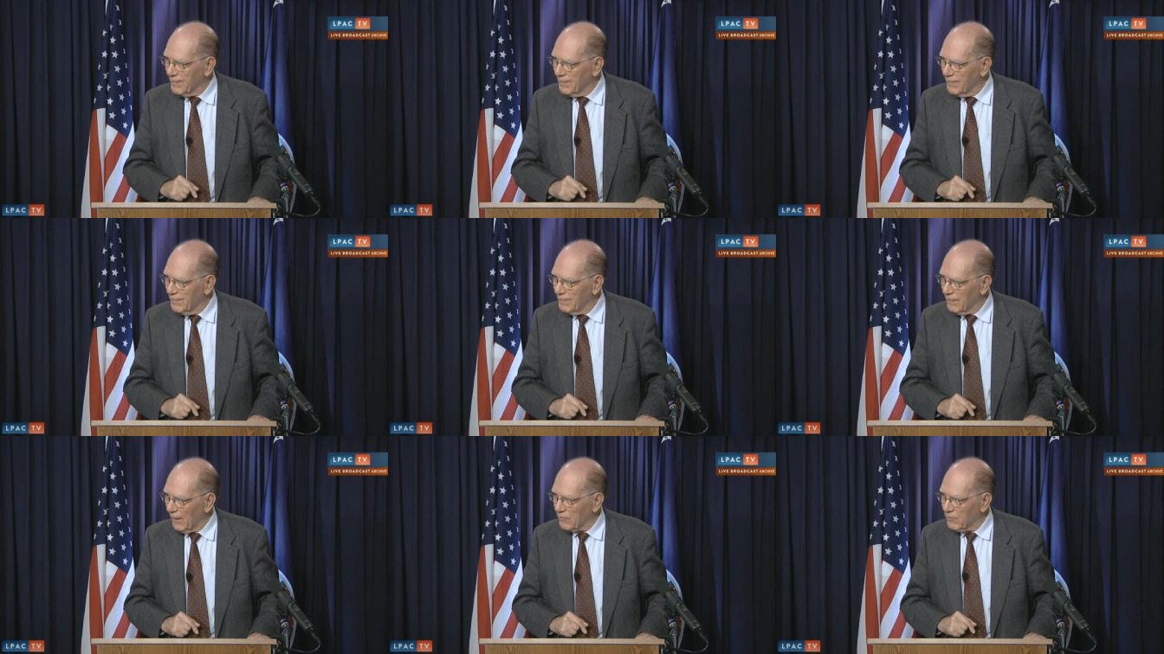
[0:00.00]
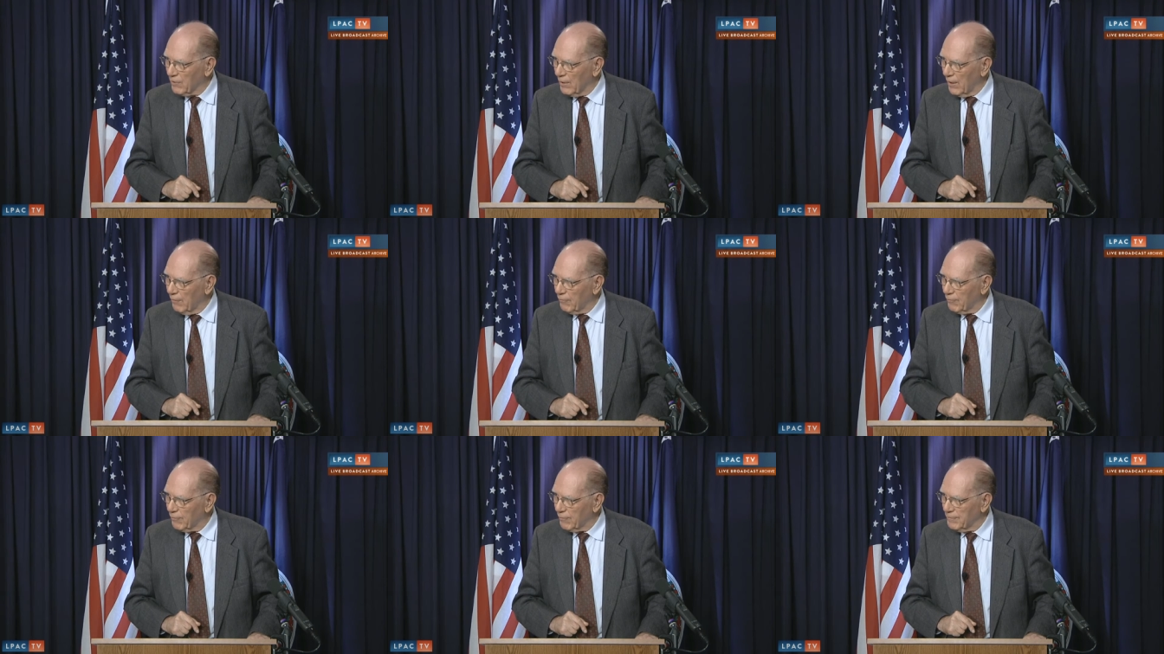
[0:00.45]
That's
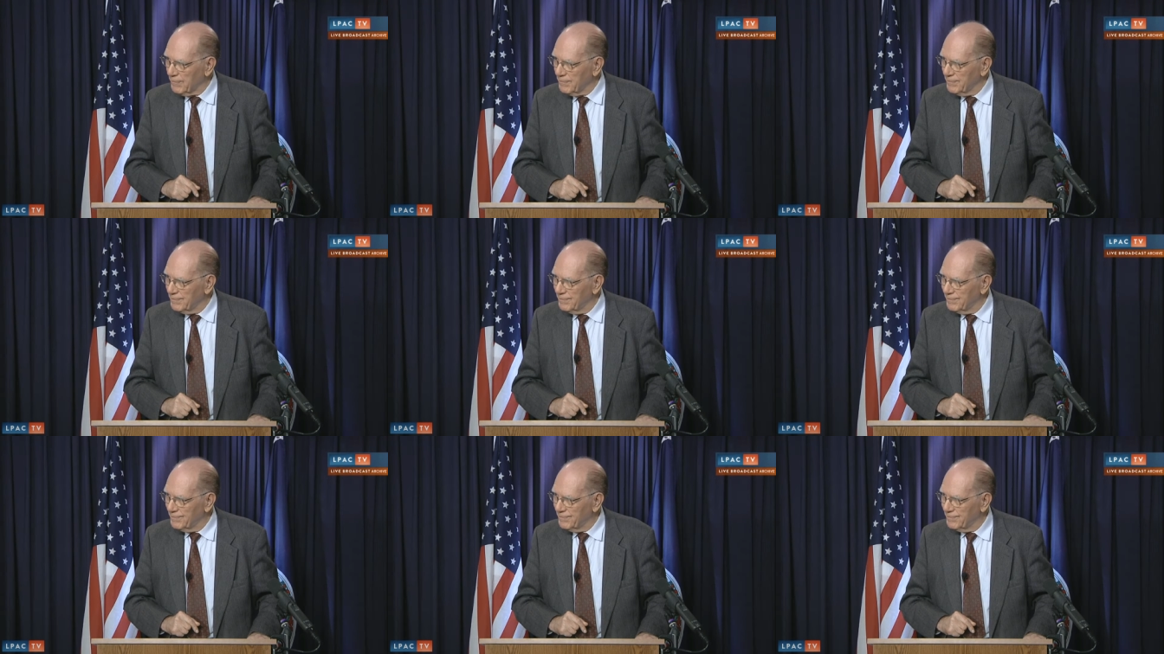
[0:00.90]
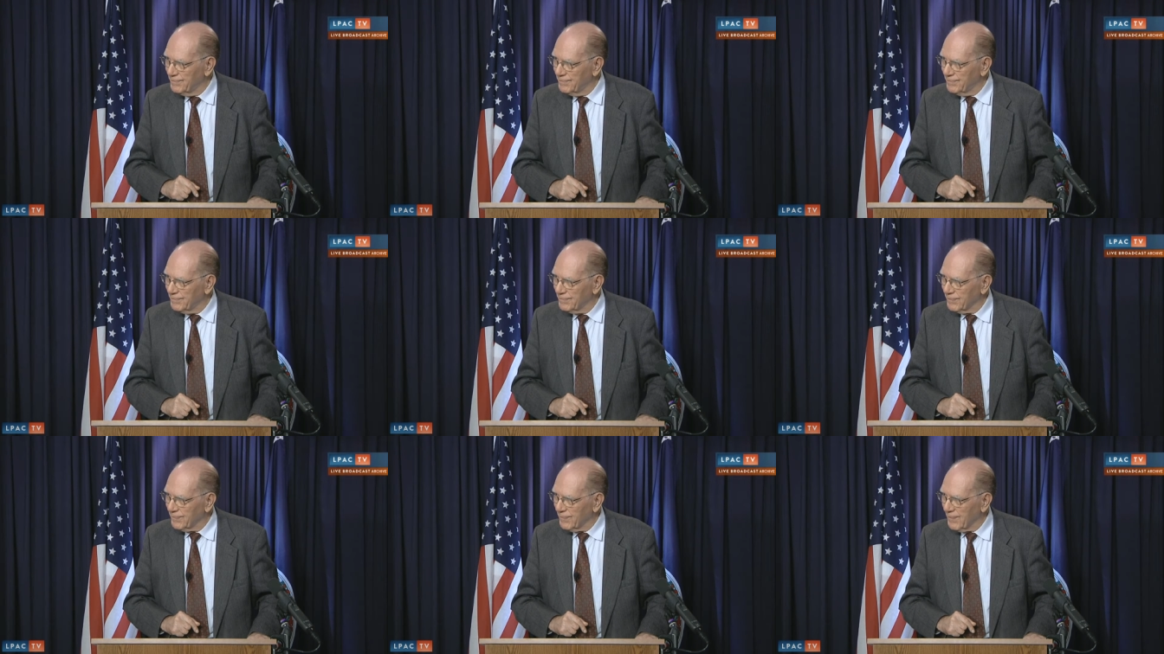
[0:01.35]
enough.
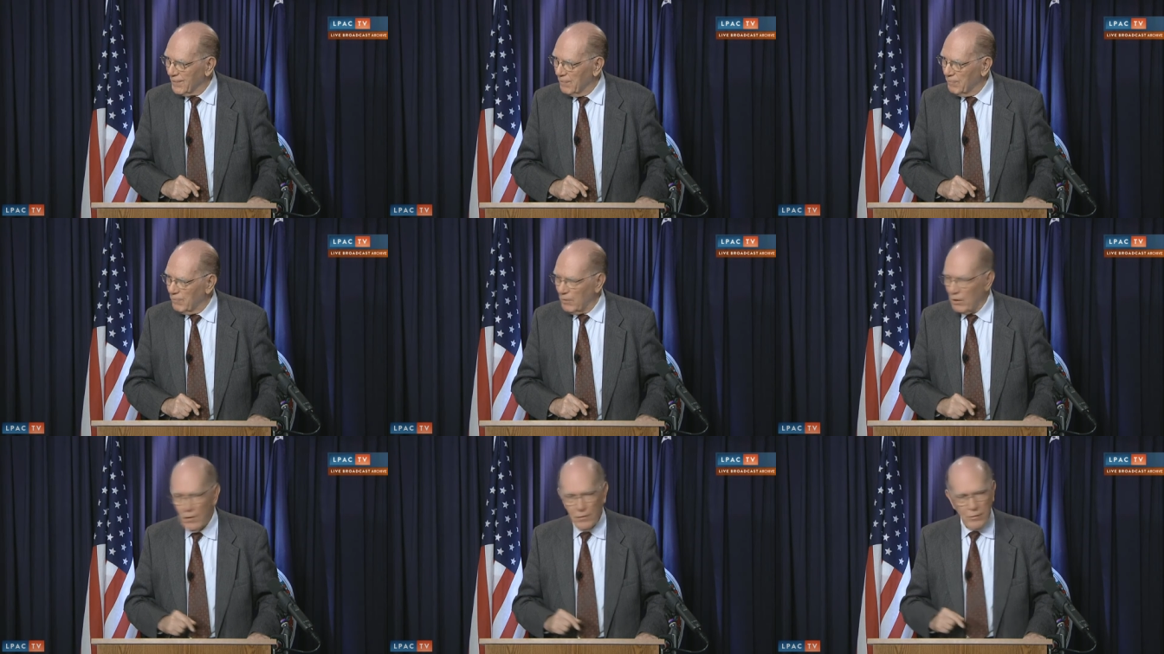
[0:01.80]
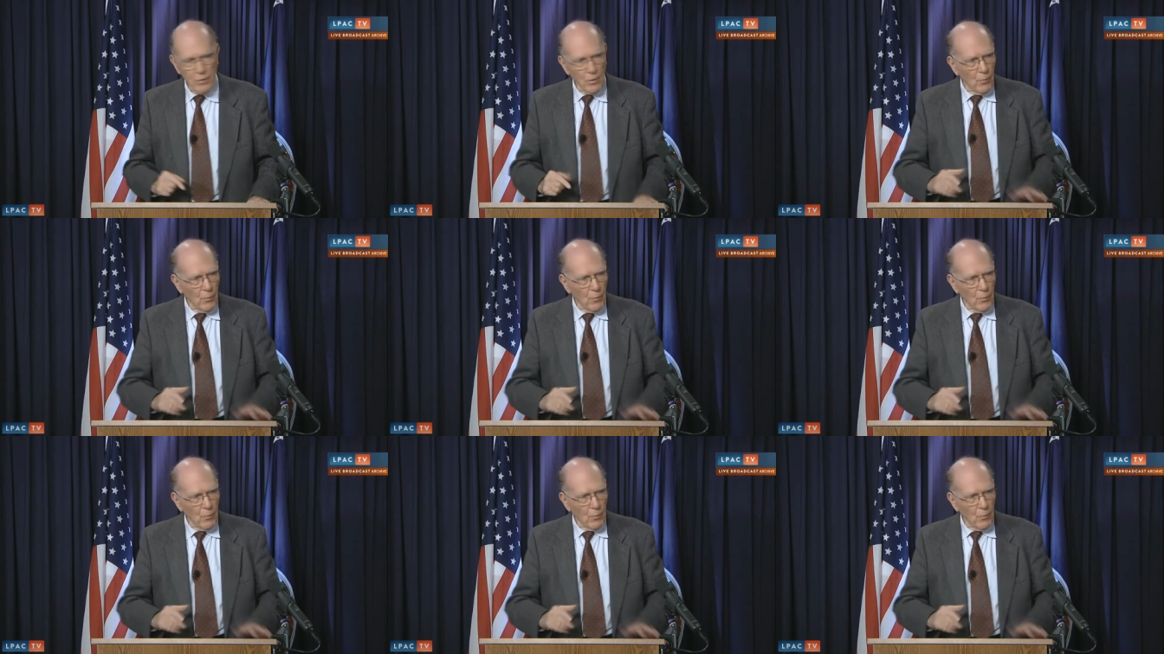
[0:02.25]
Because